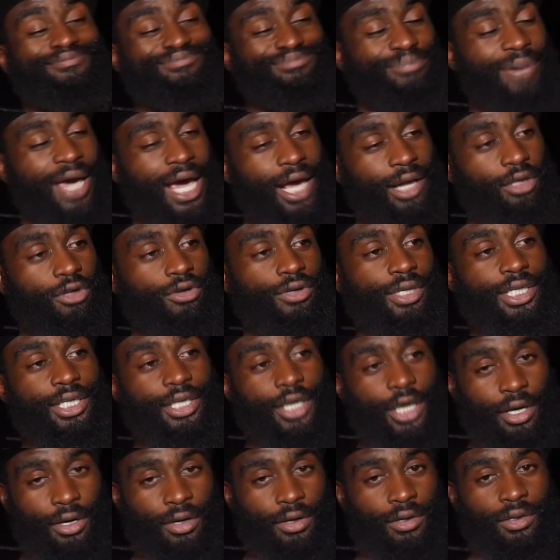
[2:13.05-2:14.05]
Battler of the
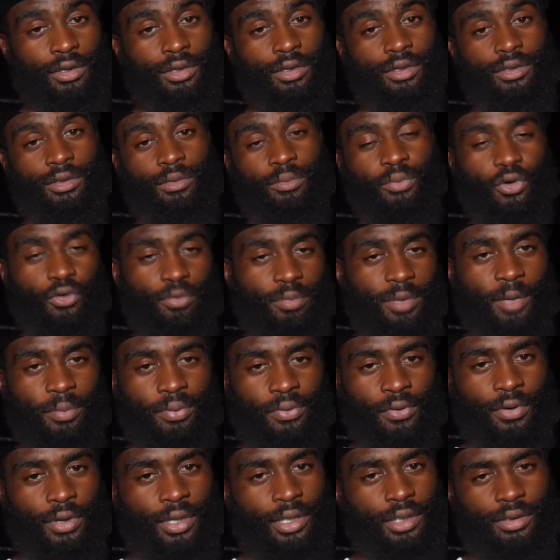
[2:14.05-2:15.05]
year, prove my
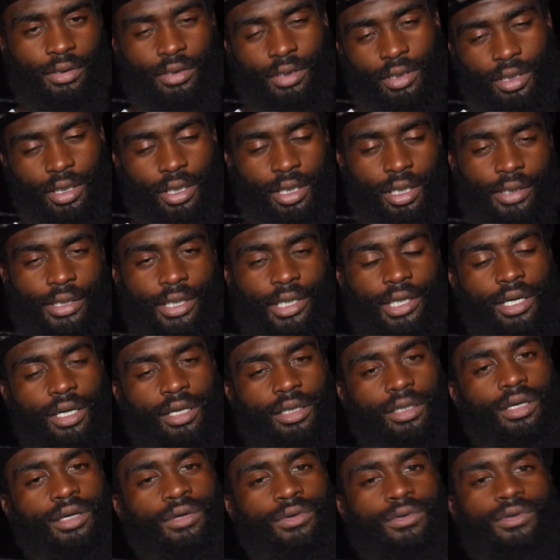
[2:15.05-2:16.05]
point, and then get
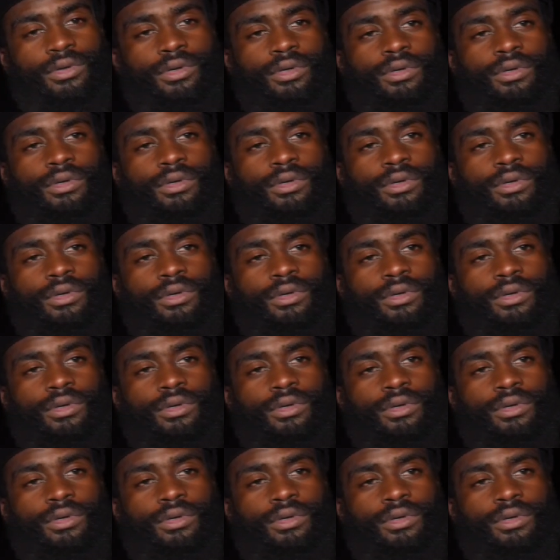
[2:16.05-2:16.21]
low.